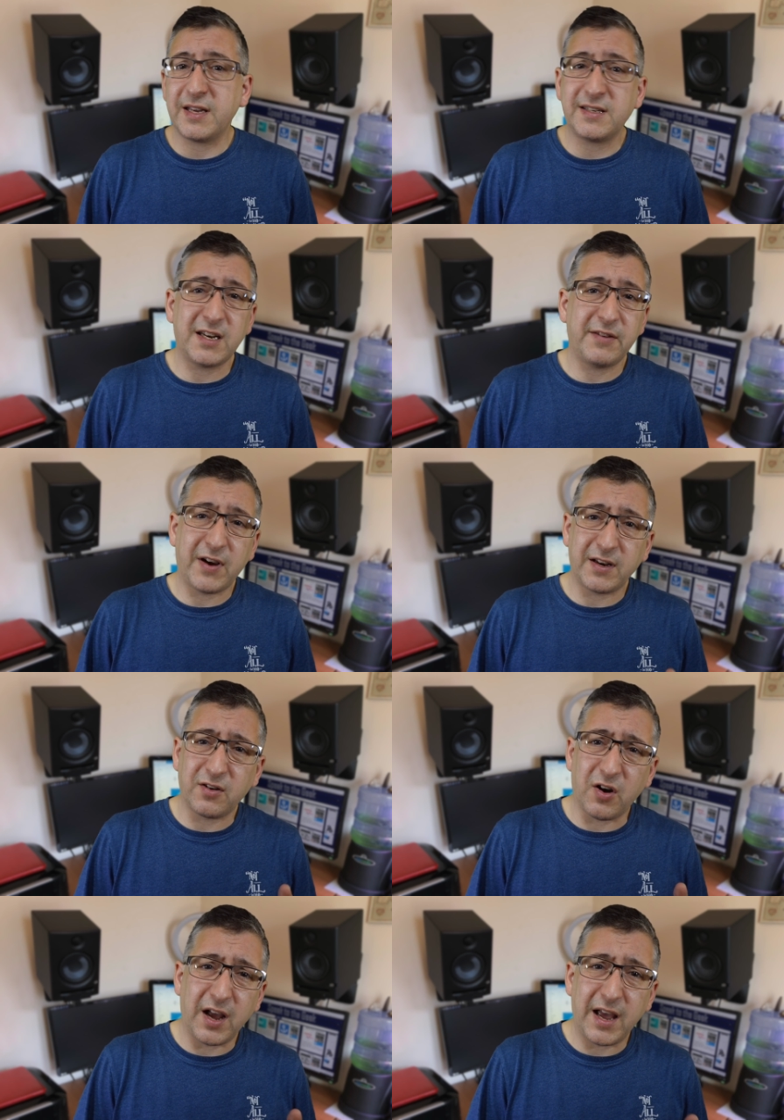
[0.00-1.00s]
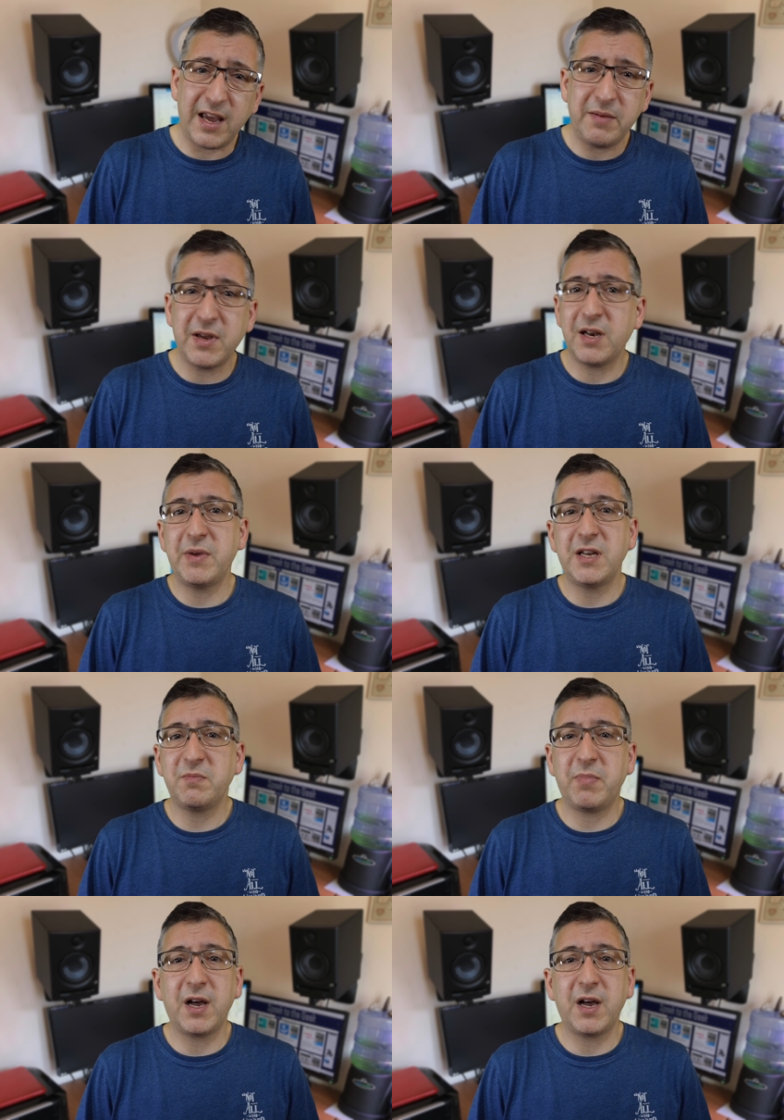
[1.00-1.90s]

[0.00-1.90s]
They said if I'd got 8mm